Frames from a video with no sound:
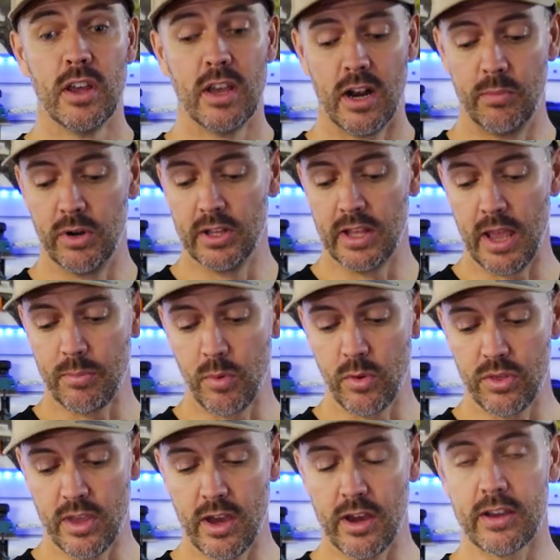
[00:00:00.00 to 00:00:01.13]
I'm really happy with
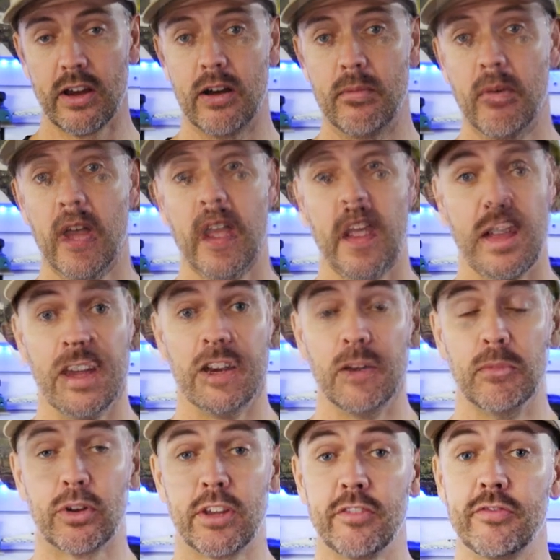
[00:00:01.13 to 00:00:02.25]
the outcome, and I'm
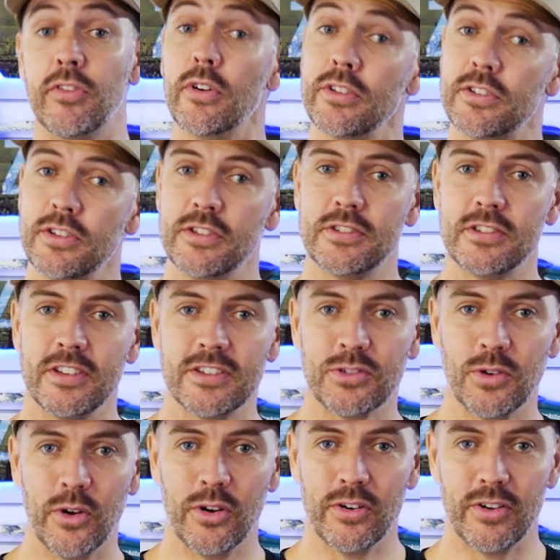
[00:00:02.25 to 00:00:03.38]
looking forward to using this
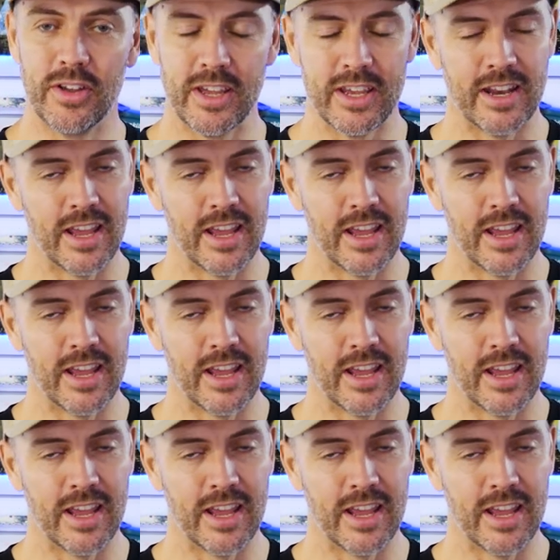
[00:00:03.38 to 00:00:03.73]
oil in